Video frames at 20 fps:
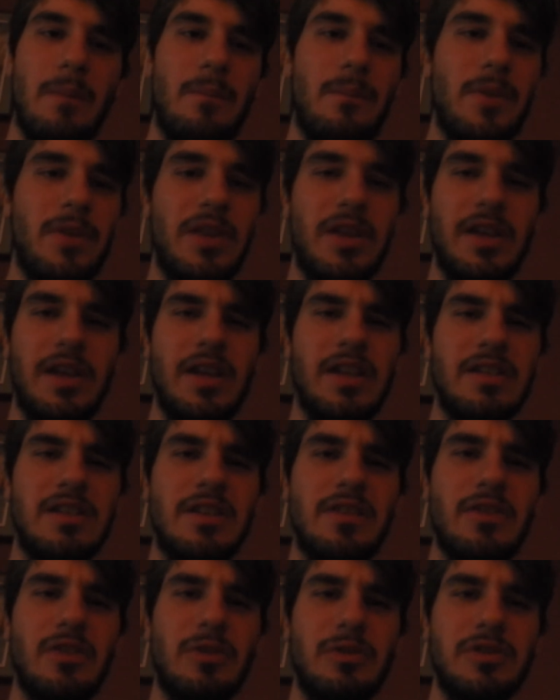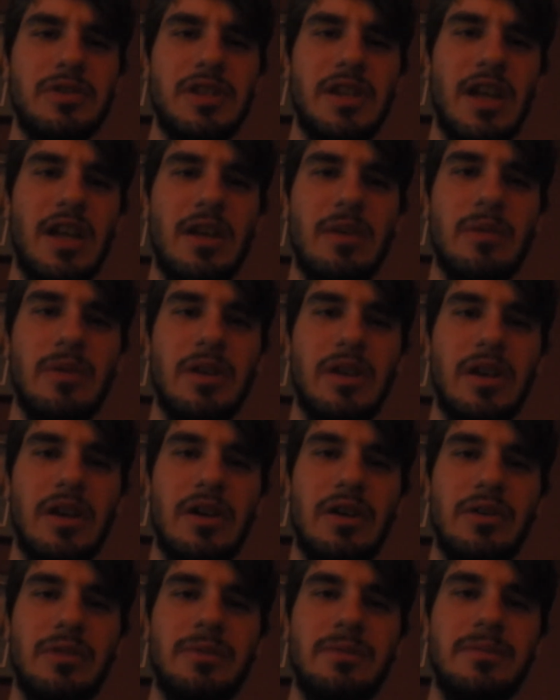But then again, it's never cool seeing anyone
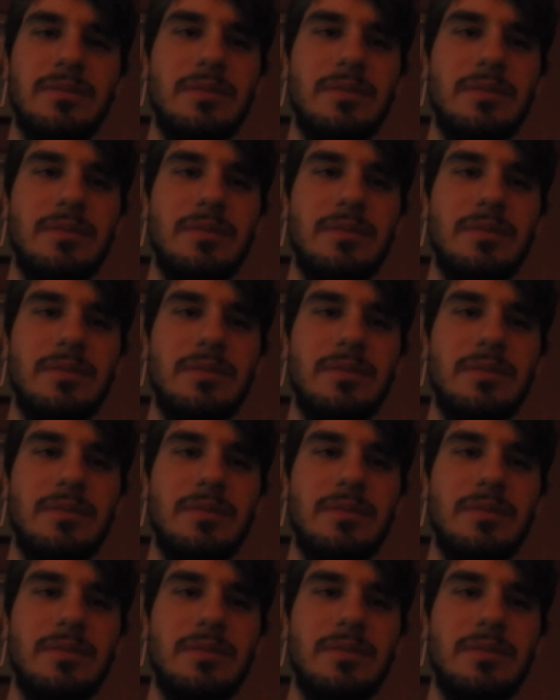go.